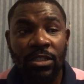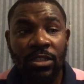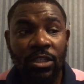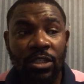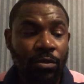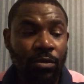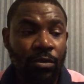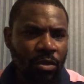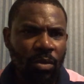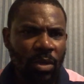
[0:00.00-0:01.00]

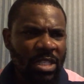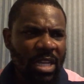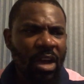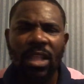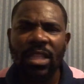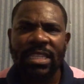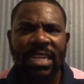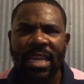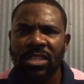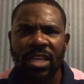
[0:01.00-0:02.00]
You want to take a holiday
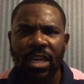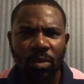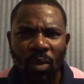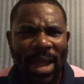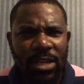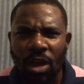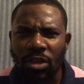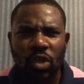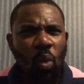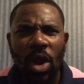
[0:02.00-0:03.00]
next year. Why
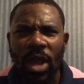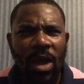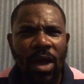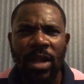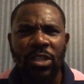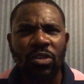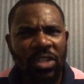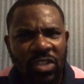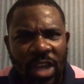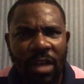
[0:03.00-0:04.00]
not? You work hard. You
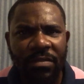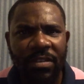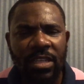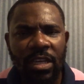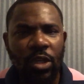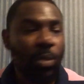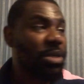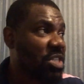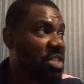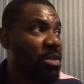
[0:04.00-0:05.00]
deserve it. You
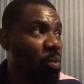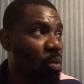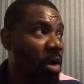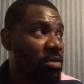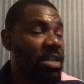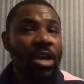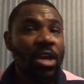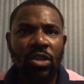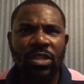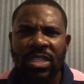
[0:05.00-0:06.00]
want to see the world.
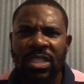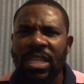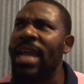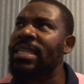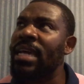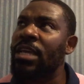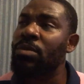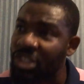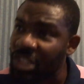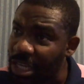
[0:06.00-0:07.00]
You decide that you
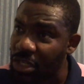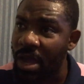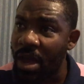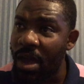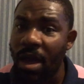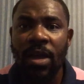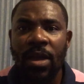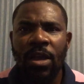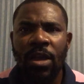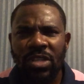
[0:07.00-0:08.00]
want to change your car.
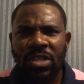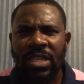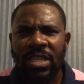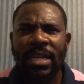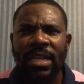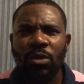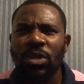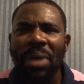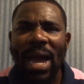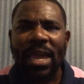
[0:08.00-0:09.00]
You decide that you want to
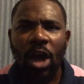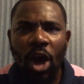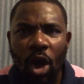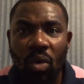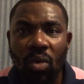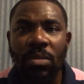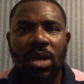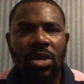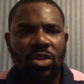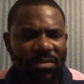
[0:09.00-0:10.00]
buy a home.
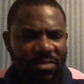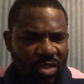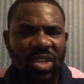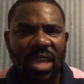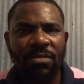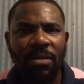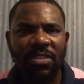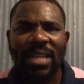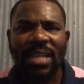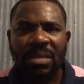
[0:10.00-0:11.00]
You have to save
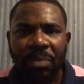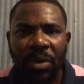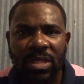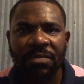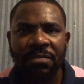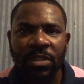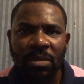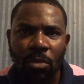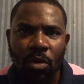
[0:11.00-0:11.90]
up for that deposit for the